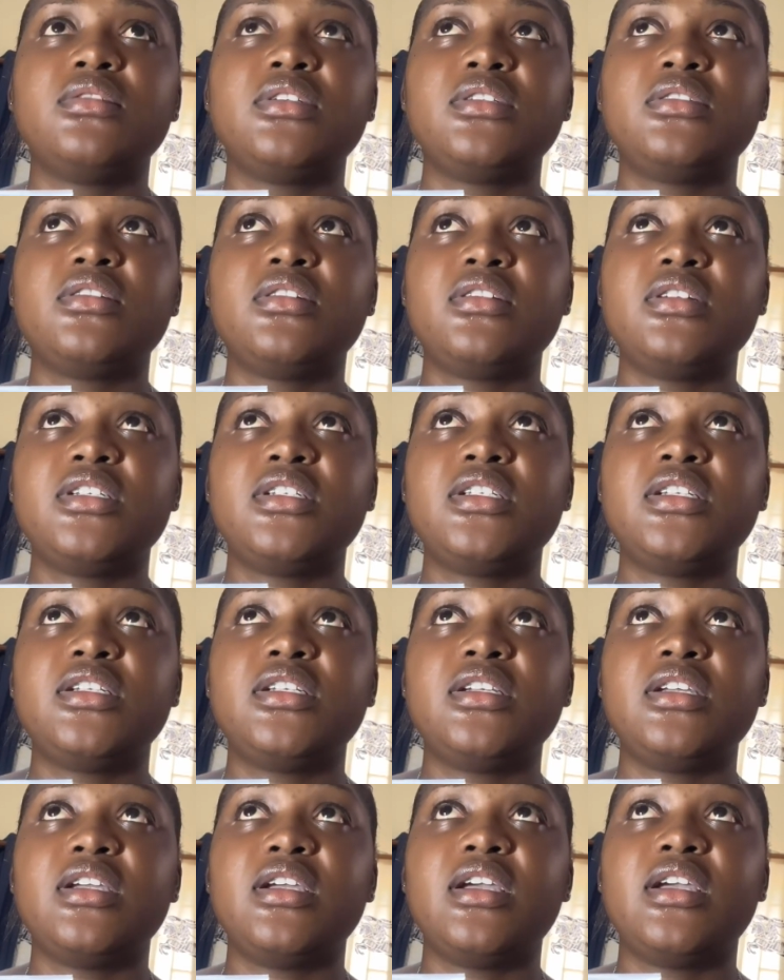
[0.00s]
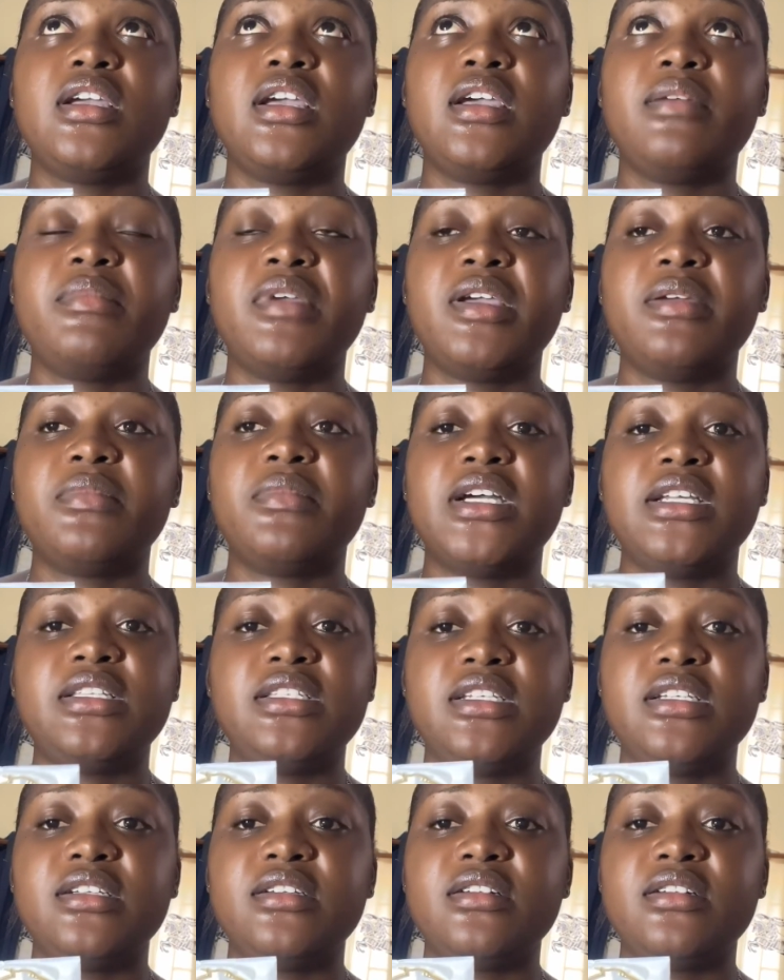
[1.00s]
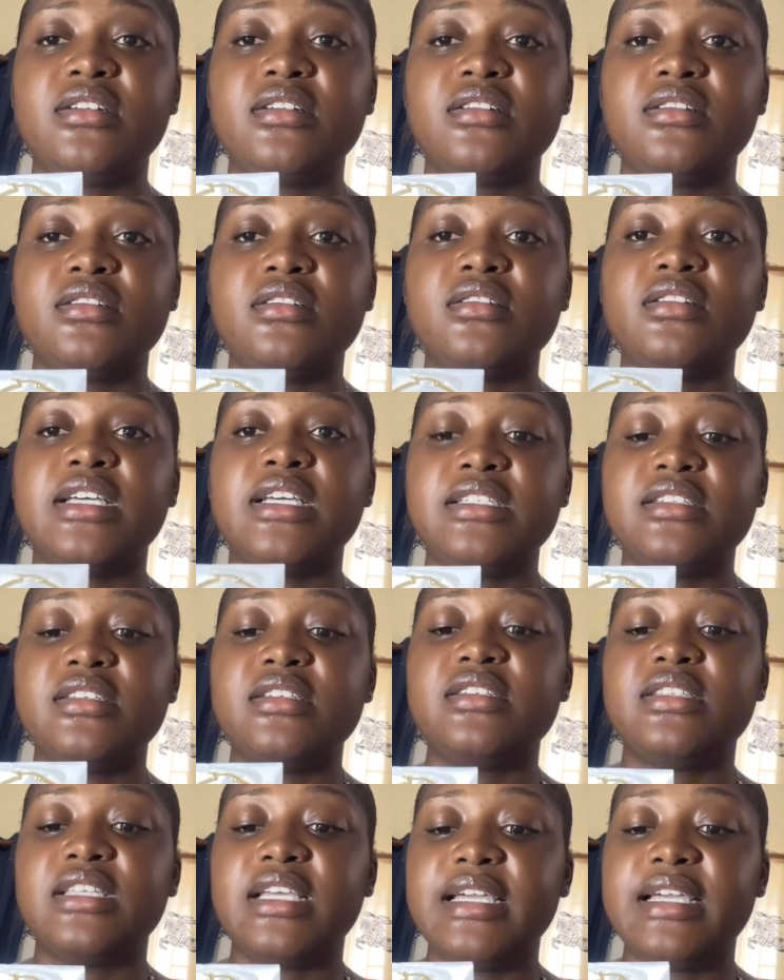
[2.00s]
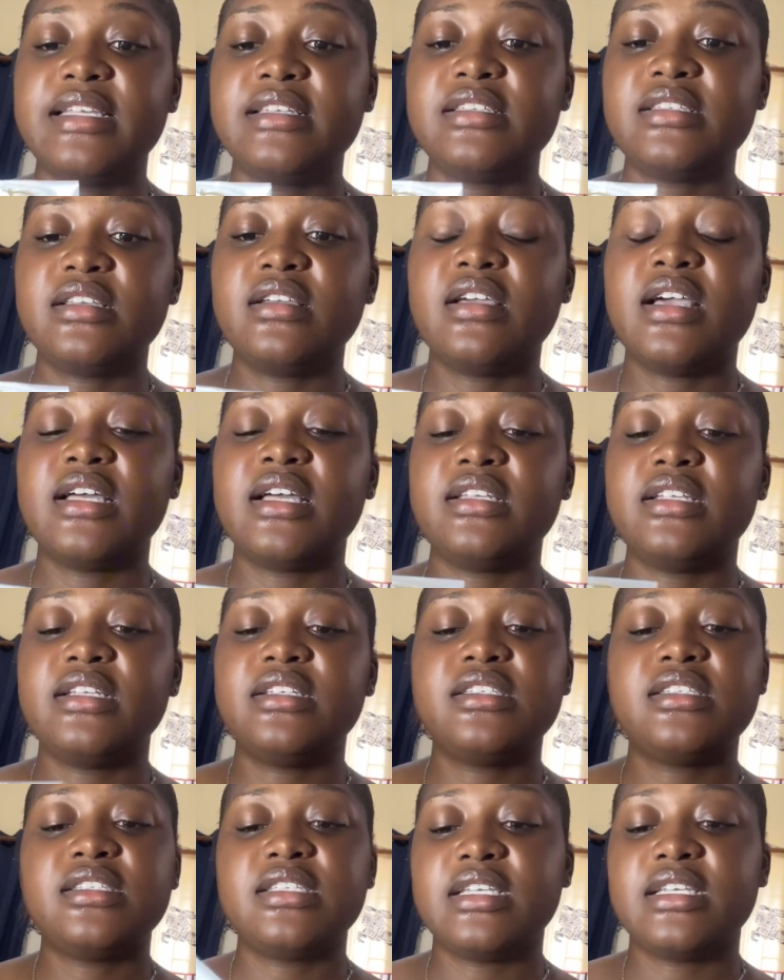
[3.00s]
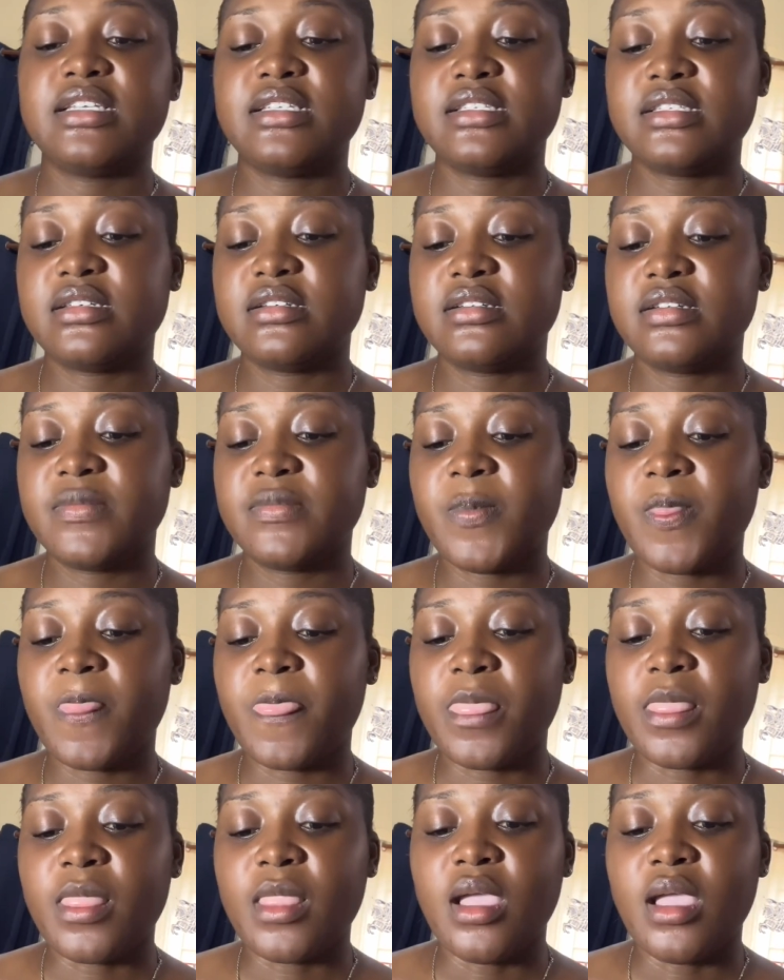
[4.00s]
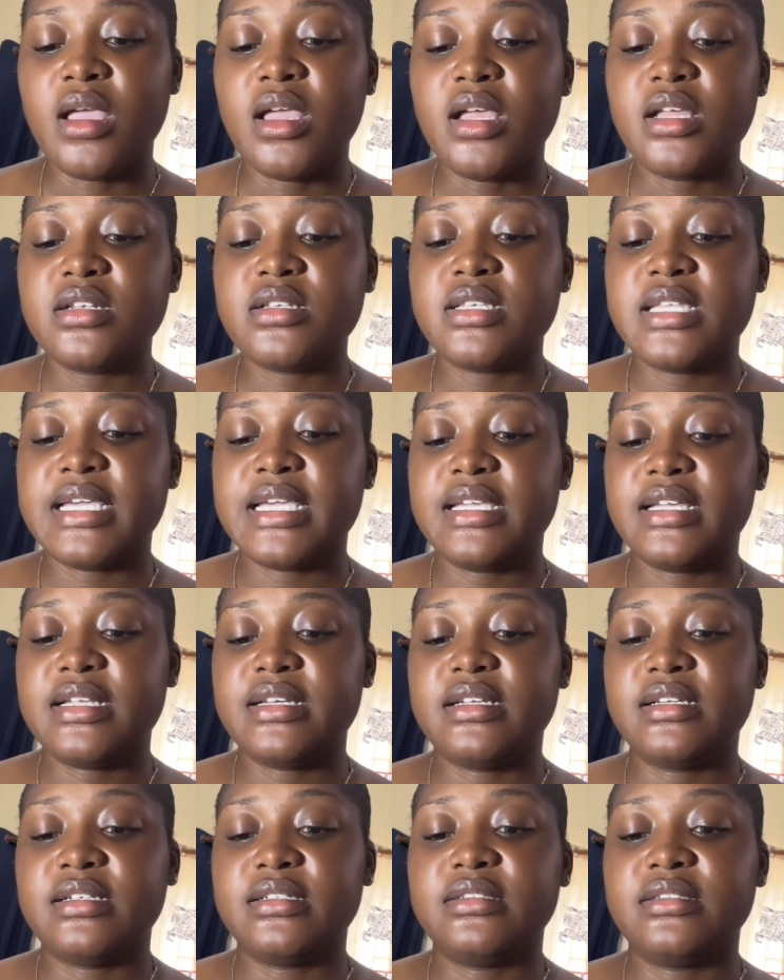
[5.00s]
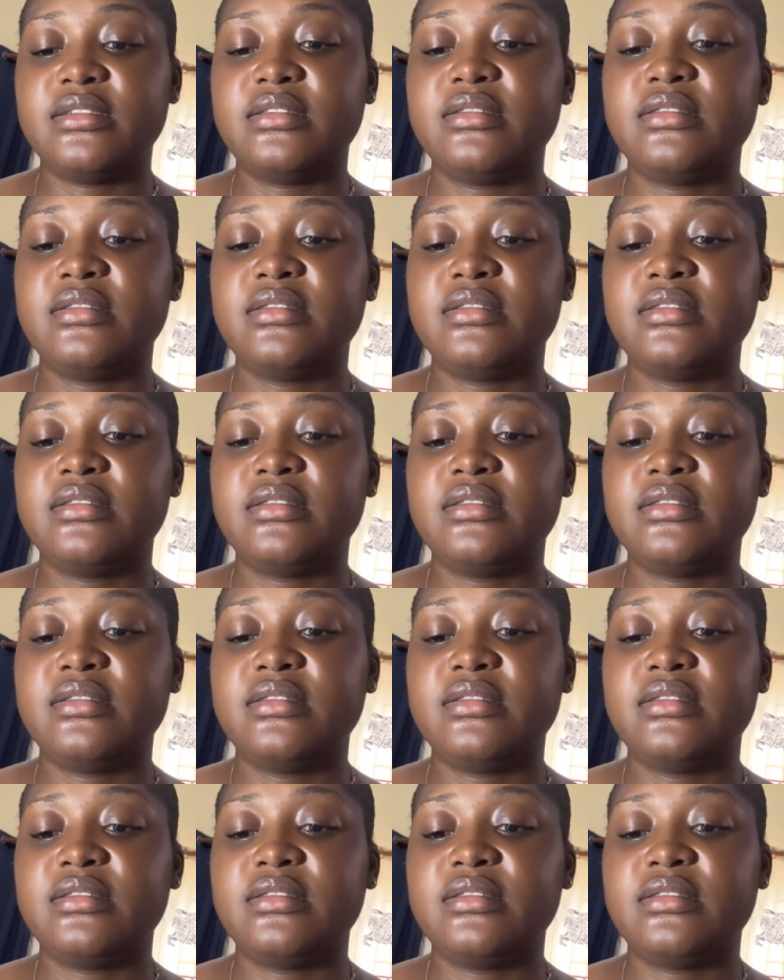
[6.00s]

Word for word: thirty millimeters, I think that's the size, and it says Diana.